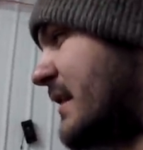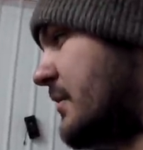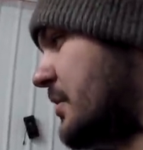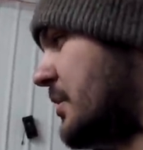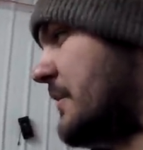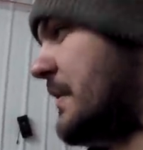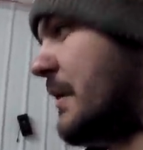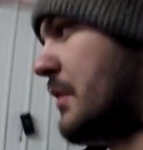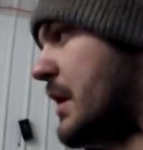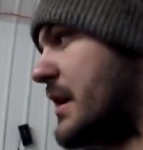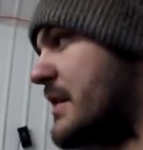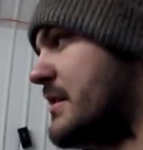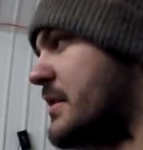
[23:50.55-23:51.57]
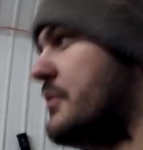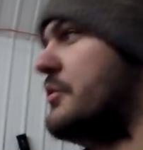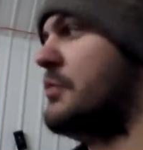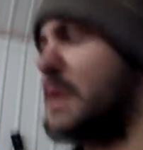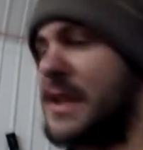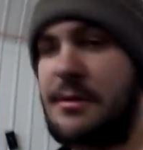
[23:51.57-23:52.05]
don't know if I want to continue
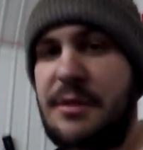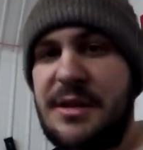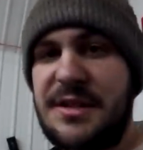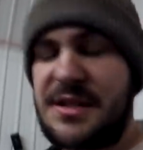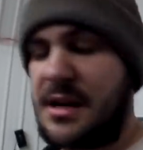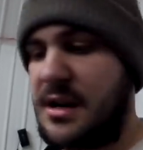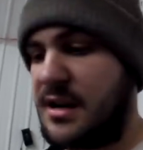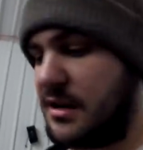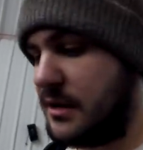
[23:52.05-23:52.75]
doing it with this car